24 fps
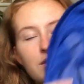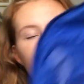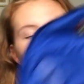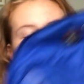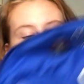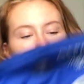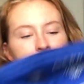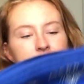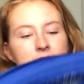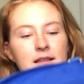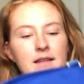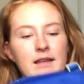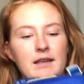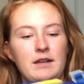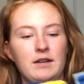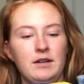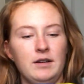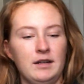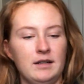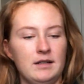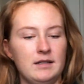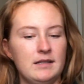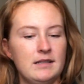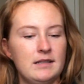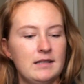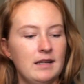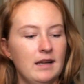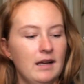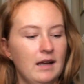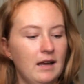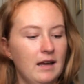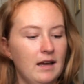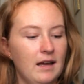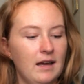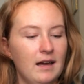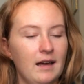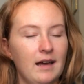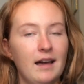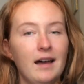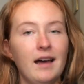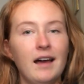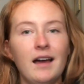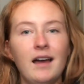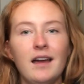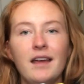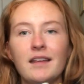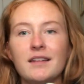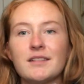20 liters.
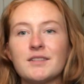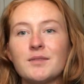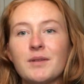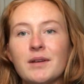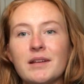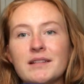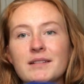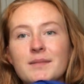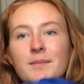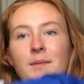It's quite